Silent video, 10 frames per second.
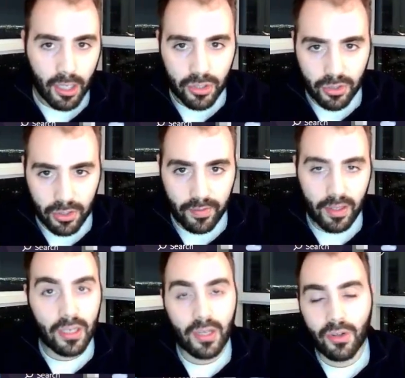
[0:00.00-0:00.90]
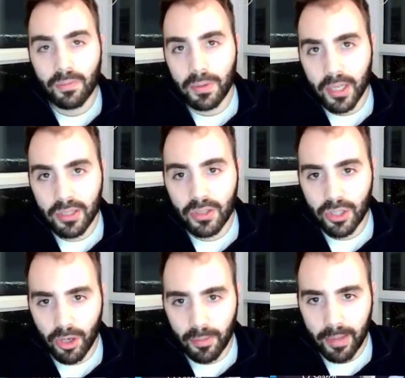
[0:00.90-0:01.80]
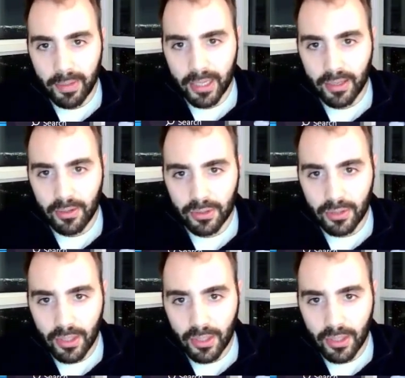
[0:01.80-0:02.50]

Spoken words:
So dividend yield plus share buyback yield.